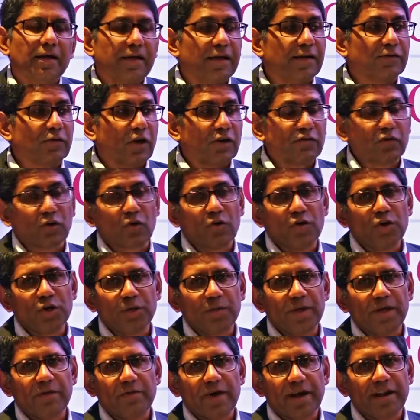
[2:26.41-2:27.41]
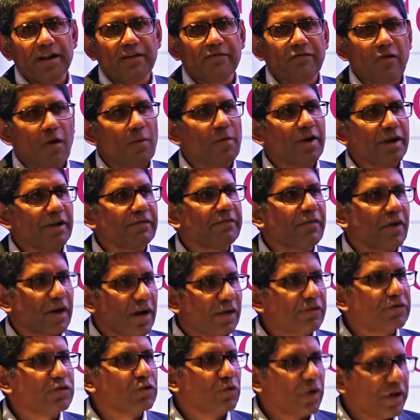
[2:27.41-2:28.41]
It's also going to be very informative for
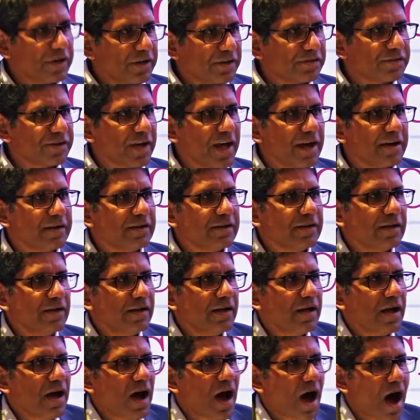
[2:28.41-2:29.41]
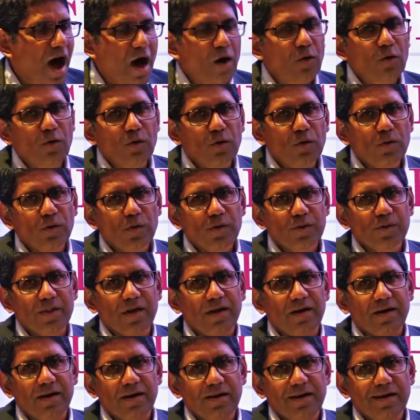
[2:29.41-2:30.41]
us to understand how
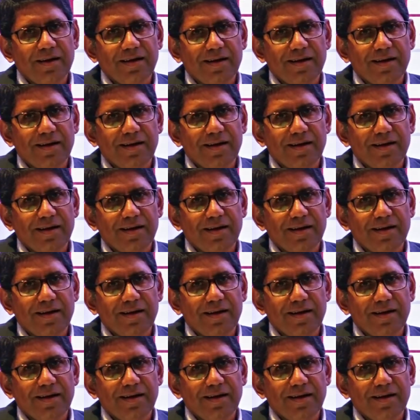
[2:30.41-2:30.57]
the